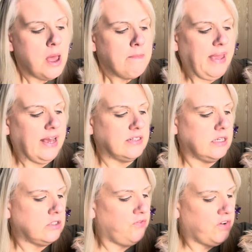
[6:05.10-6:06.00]
because
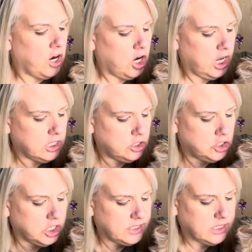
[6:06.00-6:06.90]
his fur is
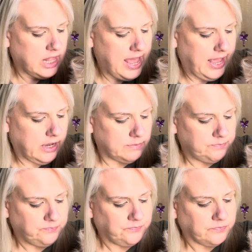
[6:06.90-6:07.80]
just like
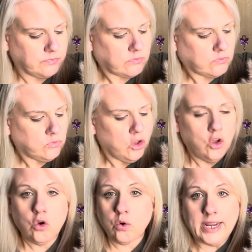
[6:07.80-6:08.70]

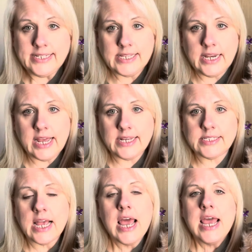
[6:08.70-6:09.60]
craziness.